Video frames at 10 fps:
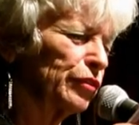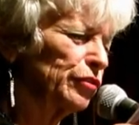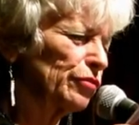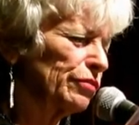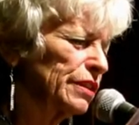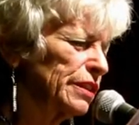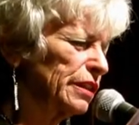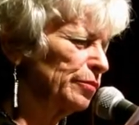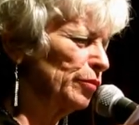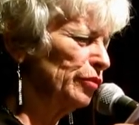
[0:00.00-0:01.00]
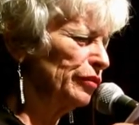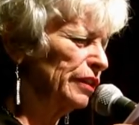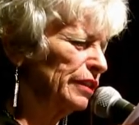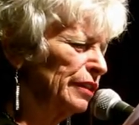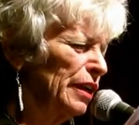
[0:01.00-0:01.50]
futuristic
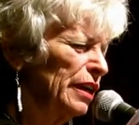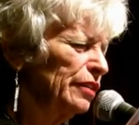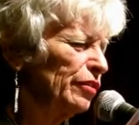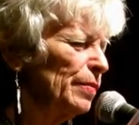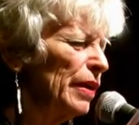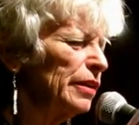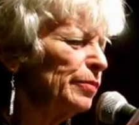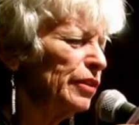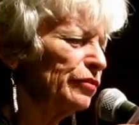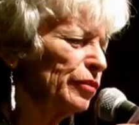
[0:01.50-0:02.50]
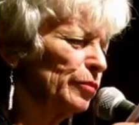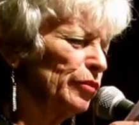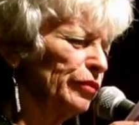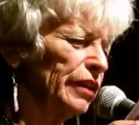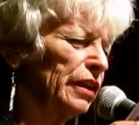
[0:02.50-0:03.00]
movie. It reminded me of the
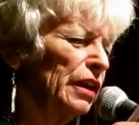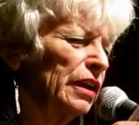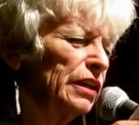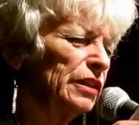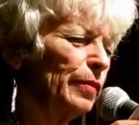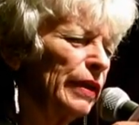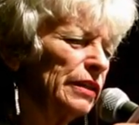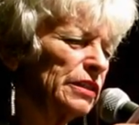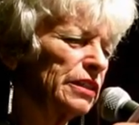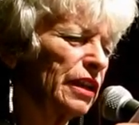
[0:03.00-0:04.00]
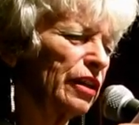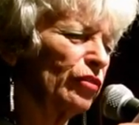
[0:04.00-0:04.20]
movie Independence Day,